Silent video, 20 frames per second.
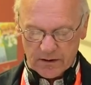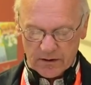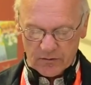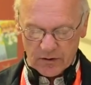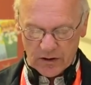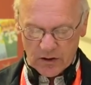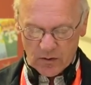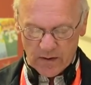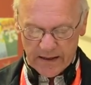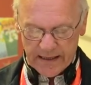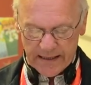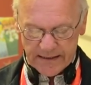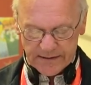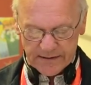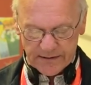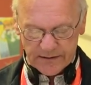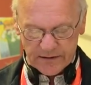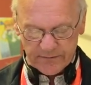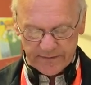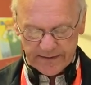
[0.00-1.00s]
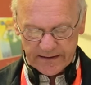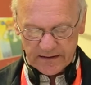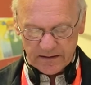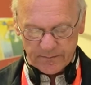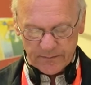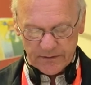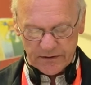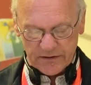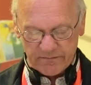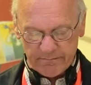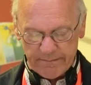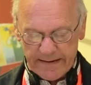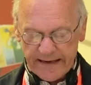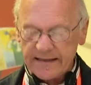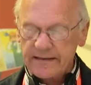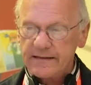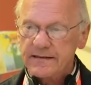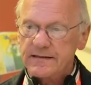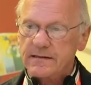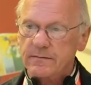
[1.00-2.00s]
requires the development of
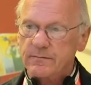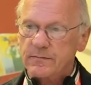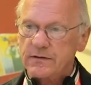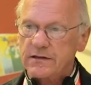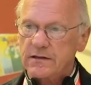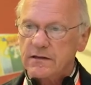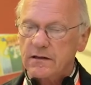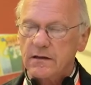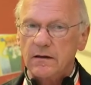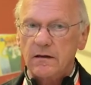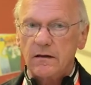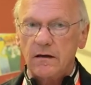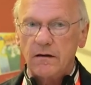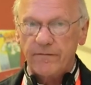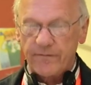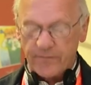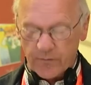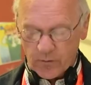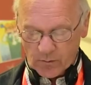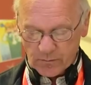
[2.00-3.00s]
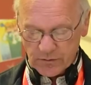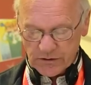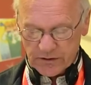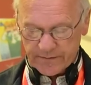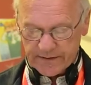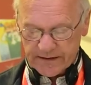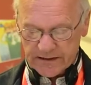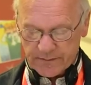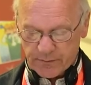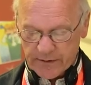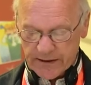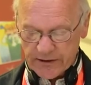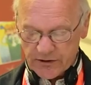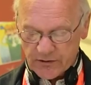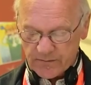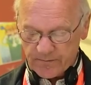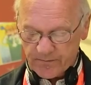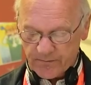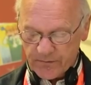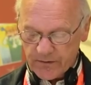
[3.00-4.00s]
mechanisms and forms of
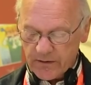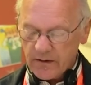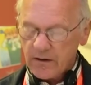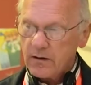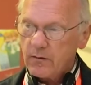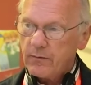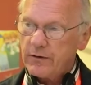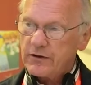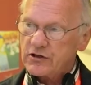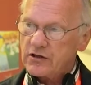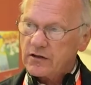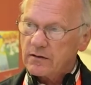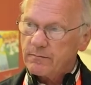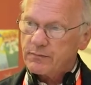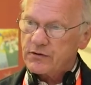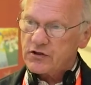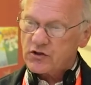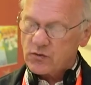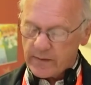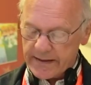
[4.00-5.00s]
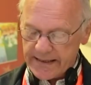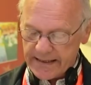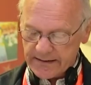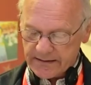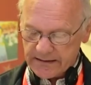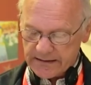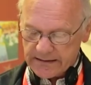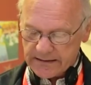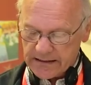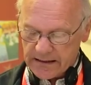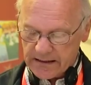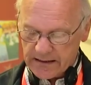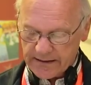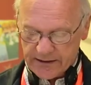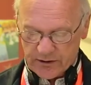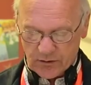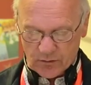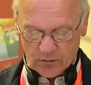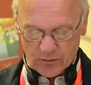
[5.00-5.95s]
expression which can persuade the target